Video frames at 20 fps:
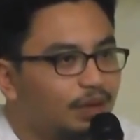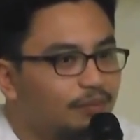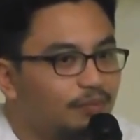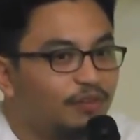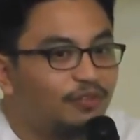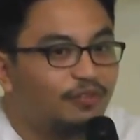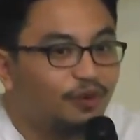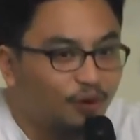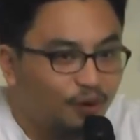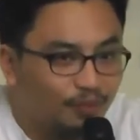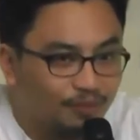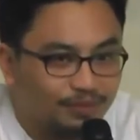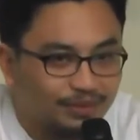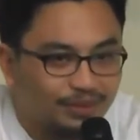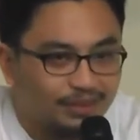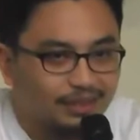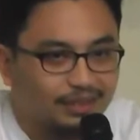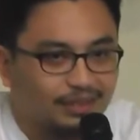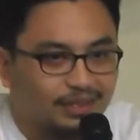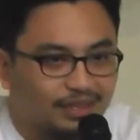
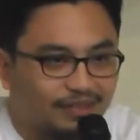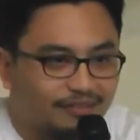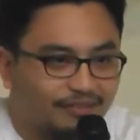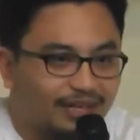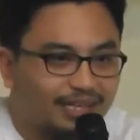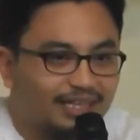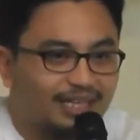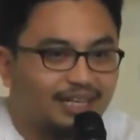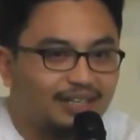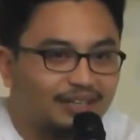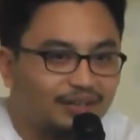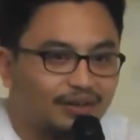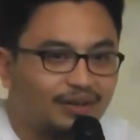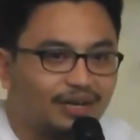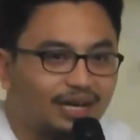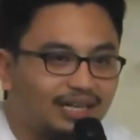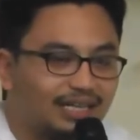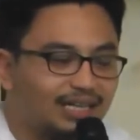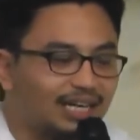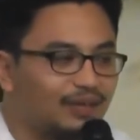performed via your
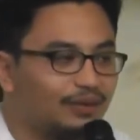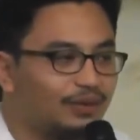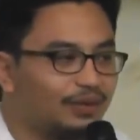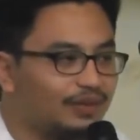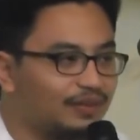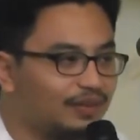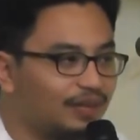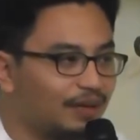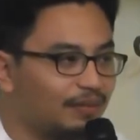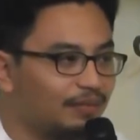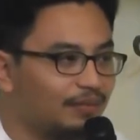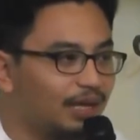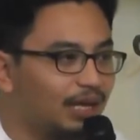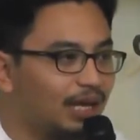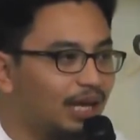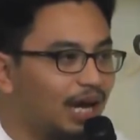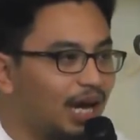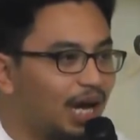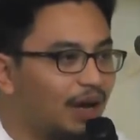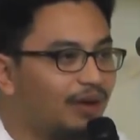Arkanul Islam.
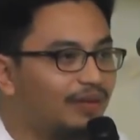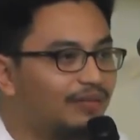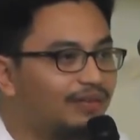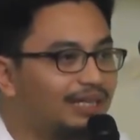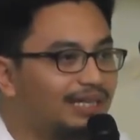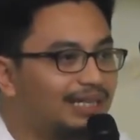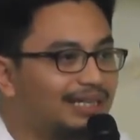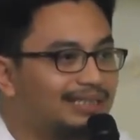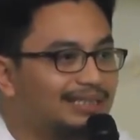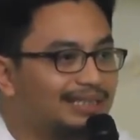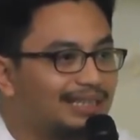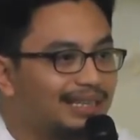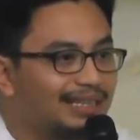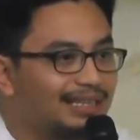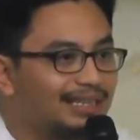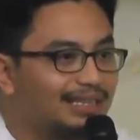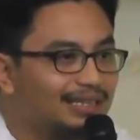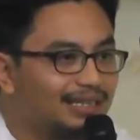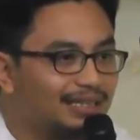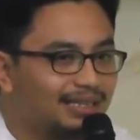However, there is a
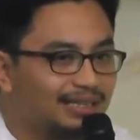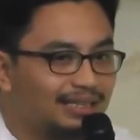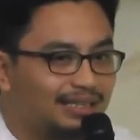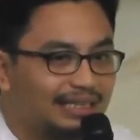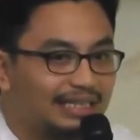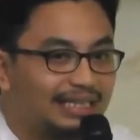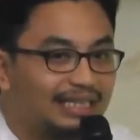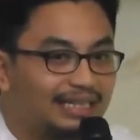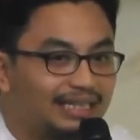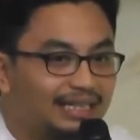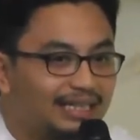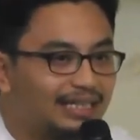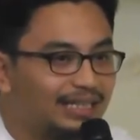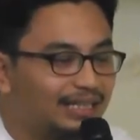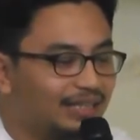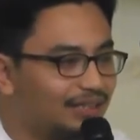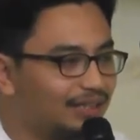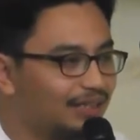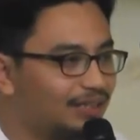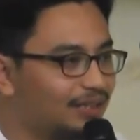third
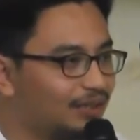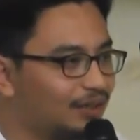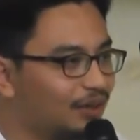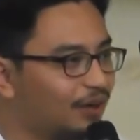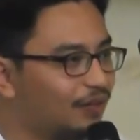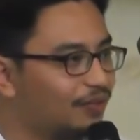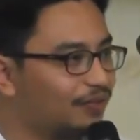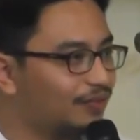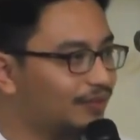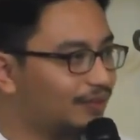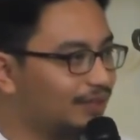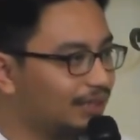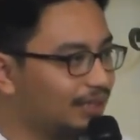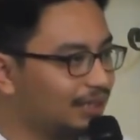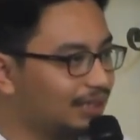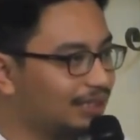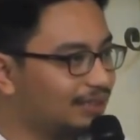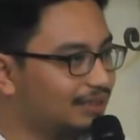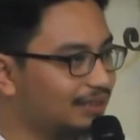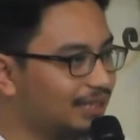degree of
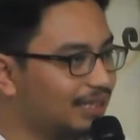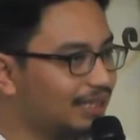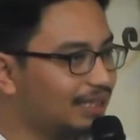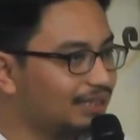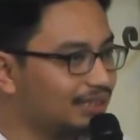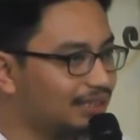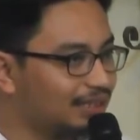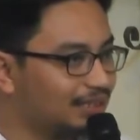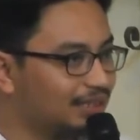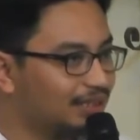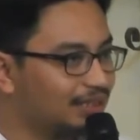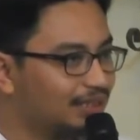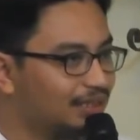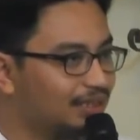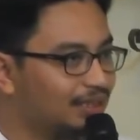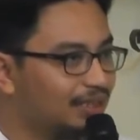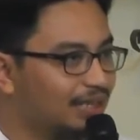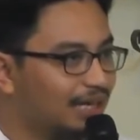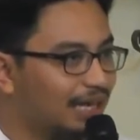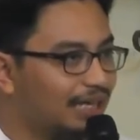this religion.
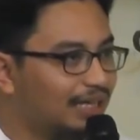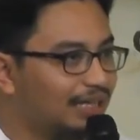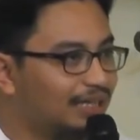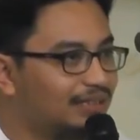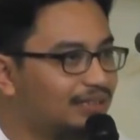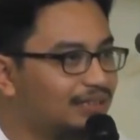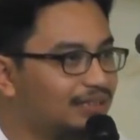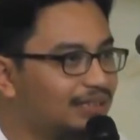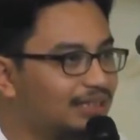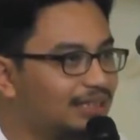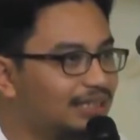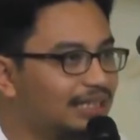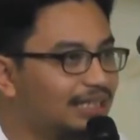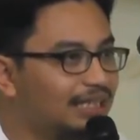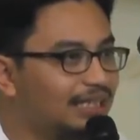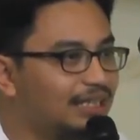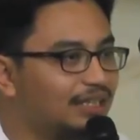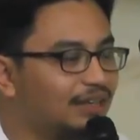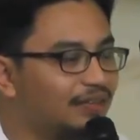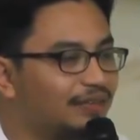And this third
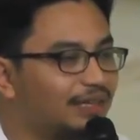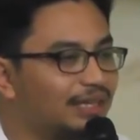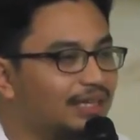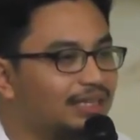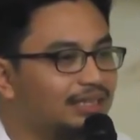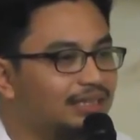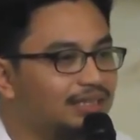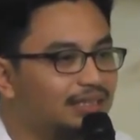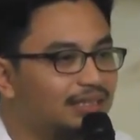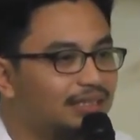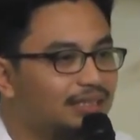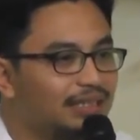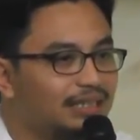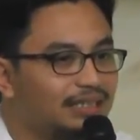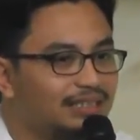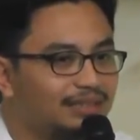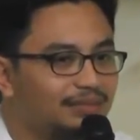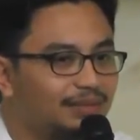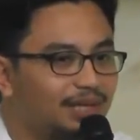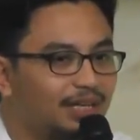degree of religion
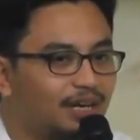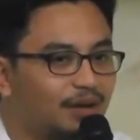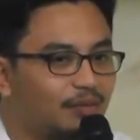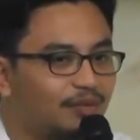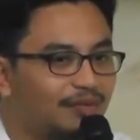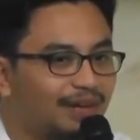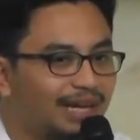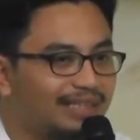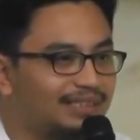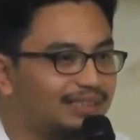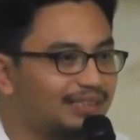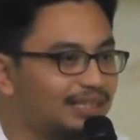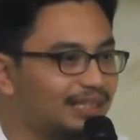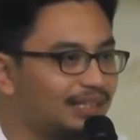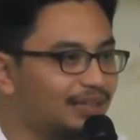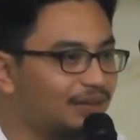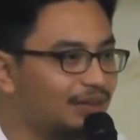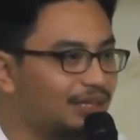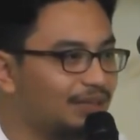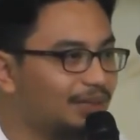is the Maqam of
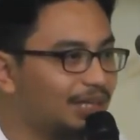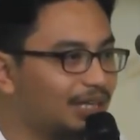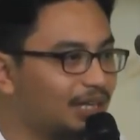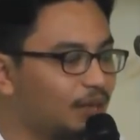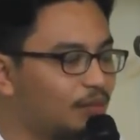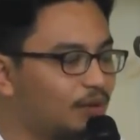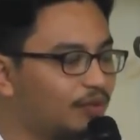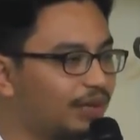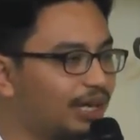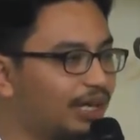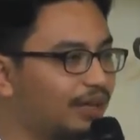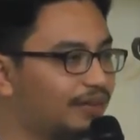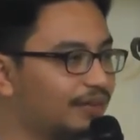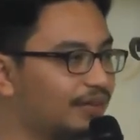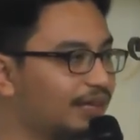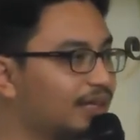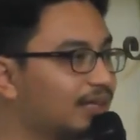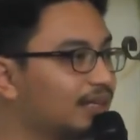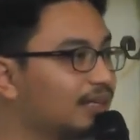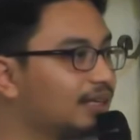excellence, or the Maqam of
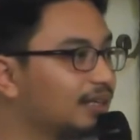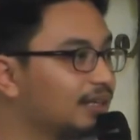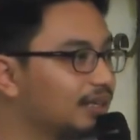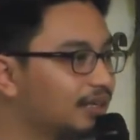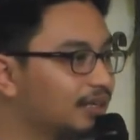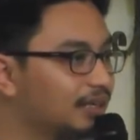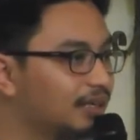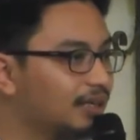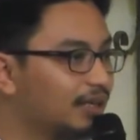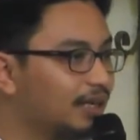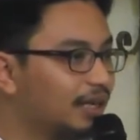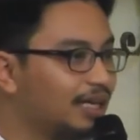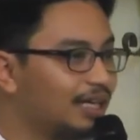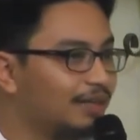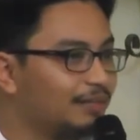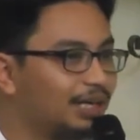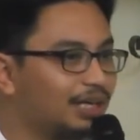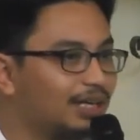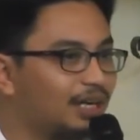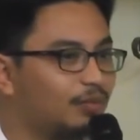Ihsan. And
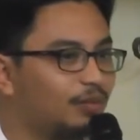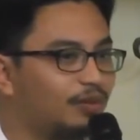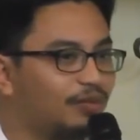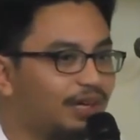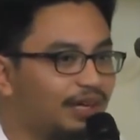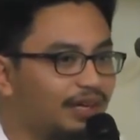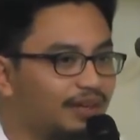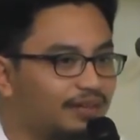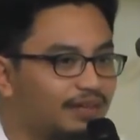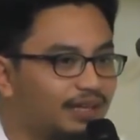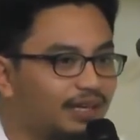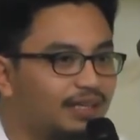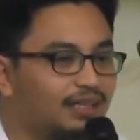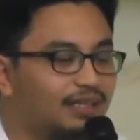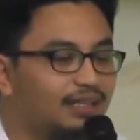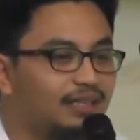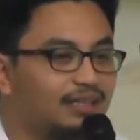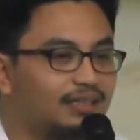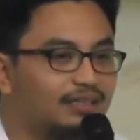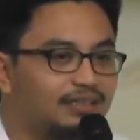the Maqam of Ihsan
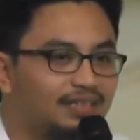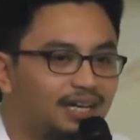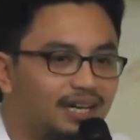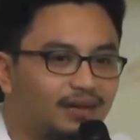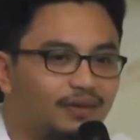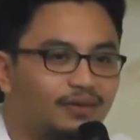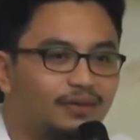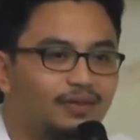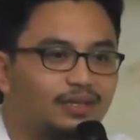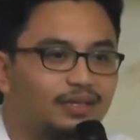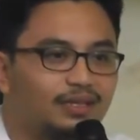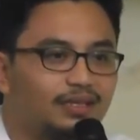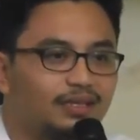is now